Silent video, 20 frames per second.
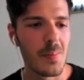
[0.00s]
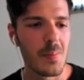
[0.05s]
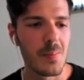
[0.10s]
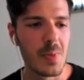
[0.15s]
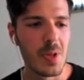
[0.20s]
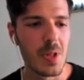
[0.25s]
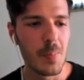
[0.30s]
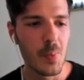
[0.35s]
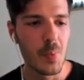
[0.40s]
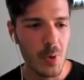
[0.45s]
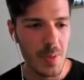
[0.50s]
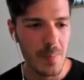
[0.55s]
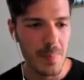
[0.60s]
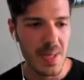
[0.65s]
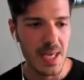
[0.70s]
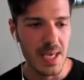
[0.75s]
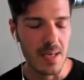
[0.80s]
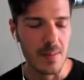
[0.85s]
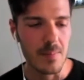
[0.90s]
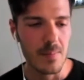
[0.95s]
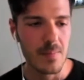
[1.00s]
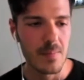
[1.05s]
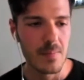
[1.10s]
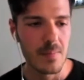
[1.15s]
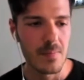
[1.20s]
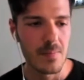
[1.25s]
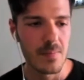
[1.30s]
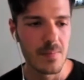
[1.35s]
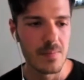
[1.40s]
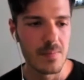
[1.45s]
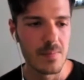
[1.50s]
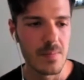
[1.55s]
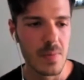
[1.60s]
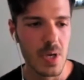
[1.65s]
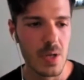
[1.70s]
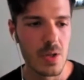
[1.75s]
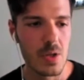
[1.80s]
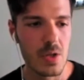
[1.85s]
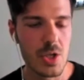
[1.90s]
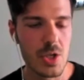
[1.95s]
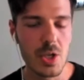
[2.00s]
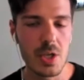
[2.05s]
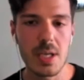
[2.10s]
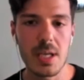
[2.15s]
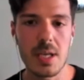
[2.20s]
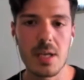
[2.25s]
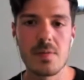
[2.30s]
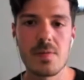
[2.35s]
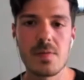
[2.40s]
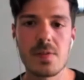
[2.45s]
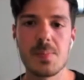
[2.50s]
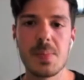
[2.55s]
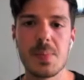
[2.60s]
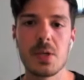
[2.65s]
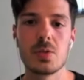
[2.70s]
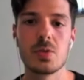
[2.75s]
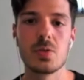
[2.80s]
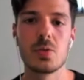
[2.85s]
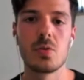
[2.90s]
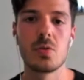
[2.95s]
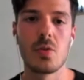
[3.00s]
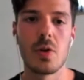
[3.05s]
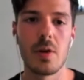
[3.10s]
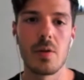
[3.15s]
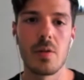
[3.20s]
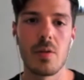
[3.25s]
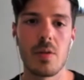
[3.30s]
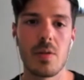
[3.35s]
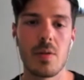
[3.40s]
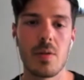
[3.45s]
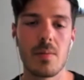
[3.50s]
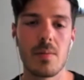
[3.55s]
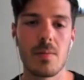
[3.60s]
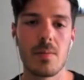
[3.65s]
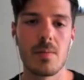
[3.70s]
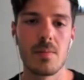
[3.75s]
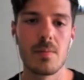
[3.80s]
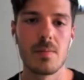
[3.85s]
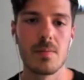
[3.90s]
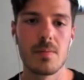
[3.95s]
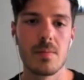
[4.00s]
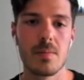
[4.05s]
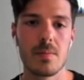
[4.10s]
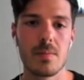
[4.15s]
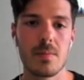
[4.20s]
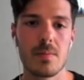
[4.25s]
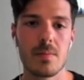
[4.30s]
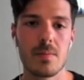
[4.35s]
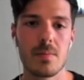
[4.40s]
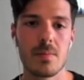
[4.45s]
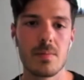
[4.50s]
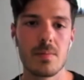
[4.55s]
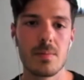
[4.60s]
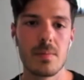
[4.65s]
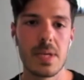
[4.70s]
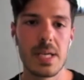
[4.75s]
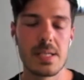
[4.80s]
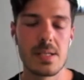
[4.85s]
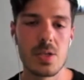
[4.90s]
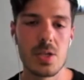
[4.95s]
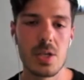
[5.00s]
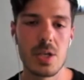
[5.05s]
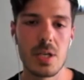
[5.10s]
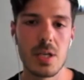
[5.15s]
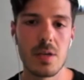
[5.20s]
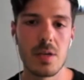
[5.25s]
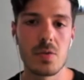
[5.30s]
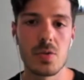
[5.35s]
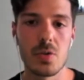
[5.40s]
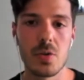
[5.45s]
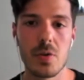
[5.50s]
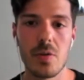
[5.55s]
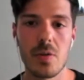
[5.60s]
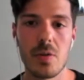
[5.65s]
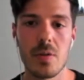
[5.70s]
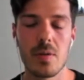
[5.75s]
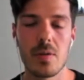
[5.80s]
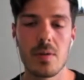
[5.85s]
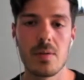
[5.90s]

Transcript: the point being, the journey of spiritual growth is a journey of truth.